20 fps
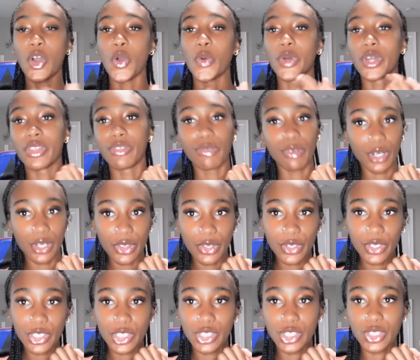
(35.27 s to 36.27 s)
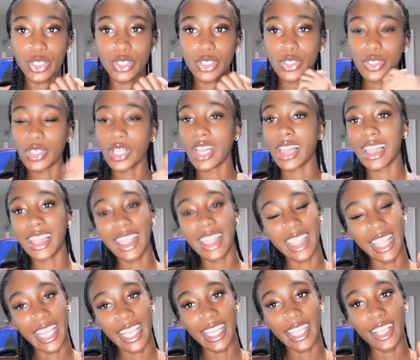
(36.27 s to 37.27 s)
with further ado
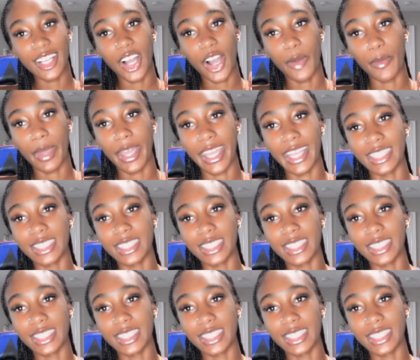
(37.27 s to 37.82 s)
like comment and